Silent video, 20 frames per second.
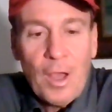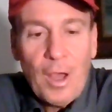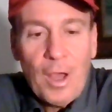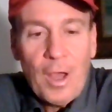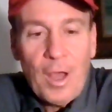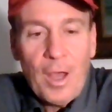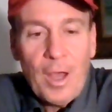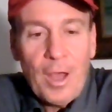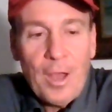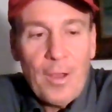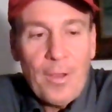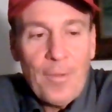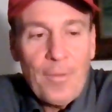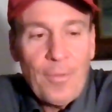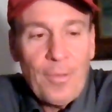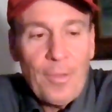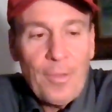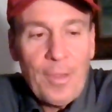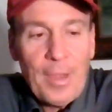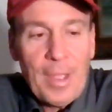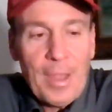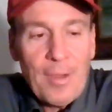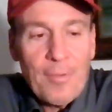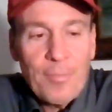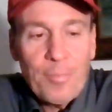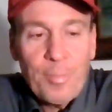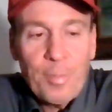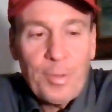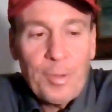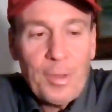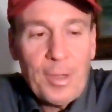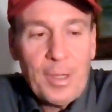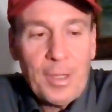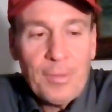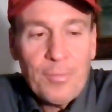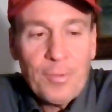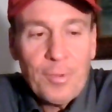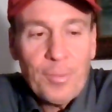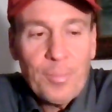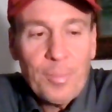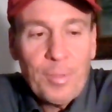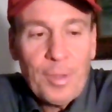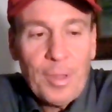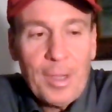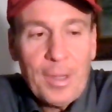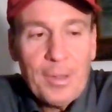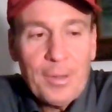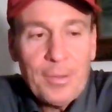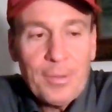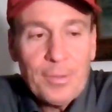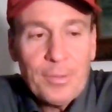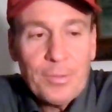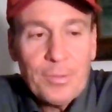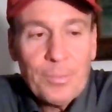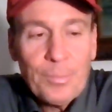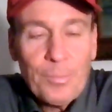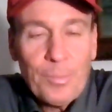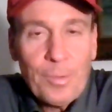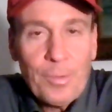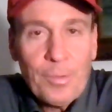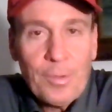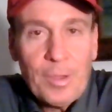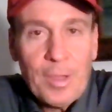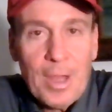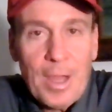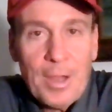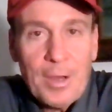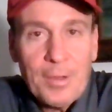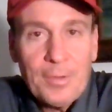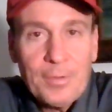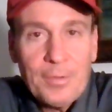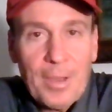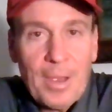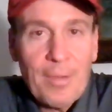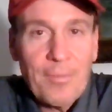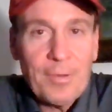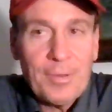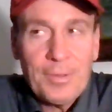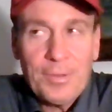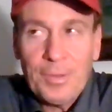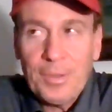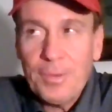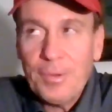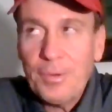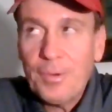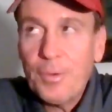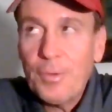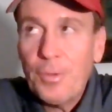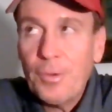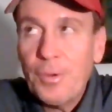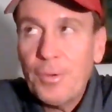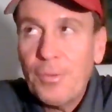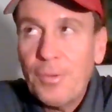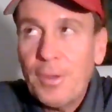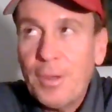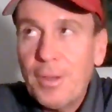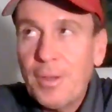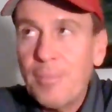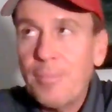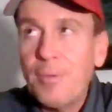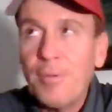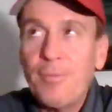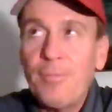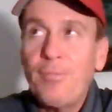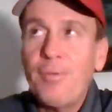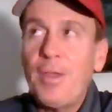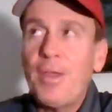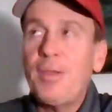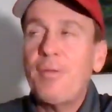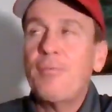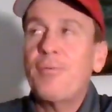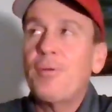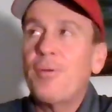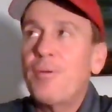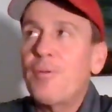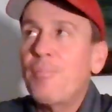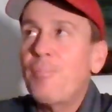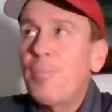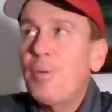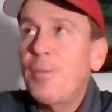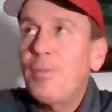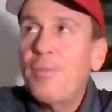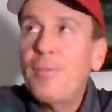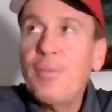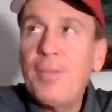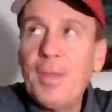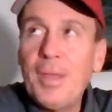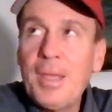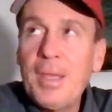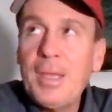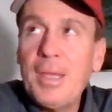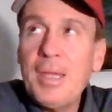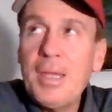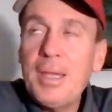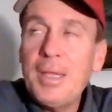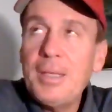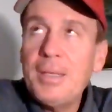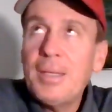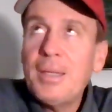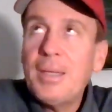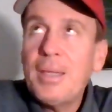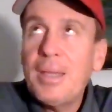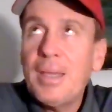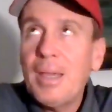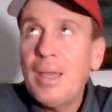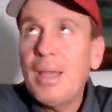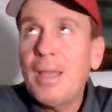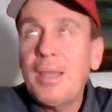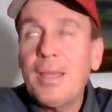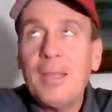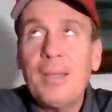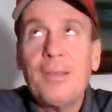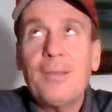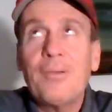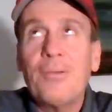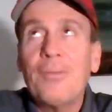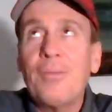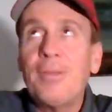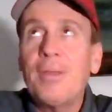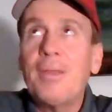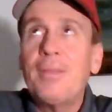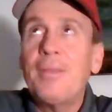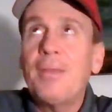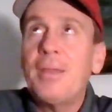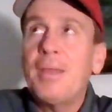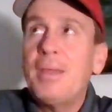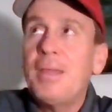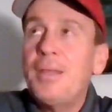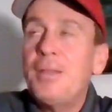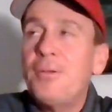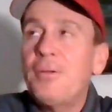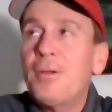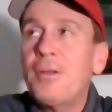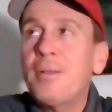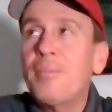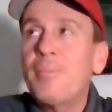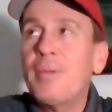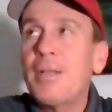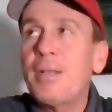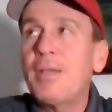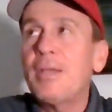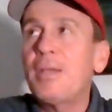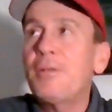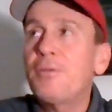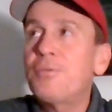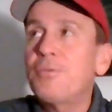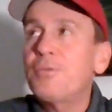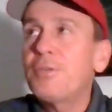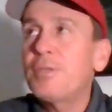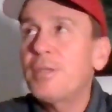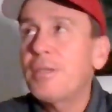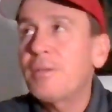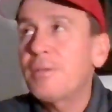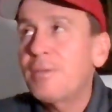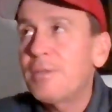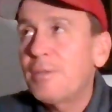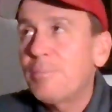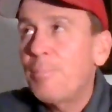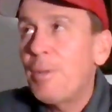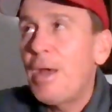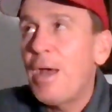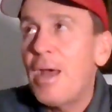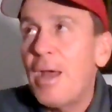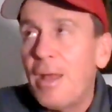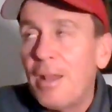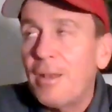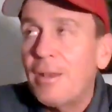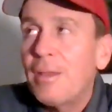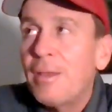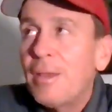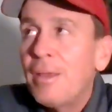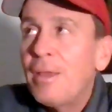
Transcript: They have plenty of good players. With Giannis, obviously, they're clearly going to be favored. But the Heat, the Heat are going to be in an interesting spot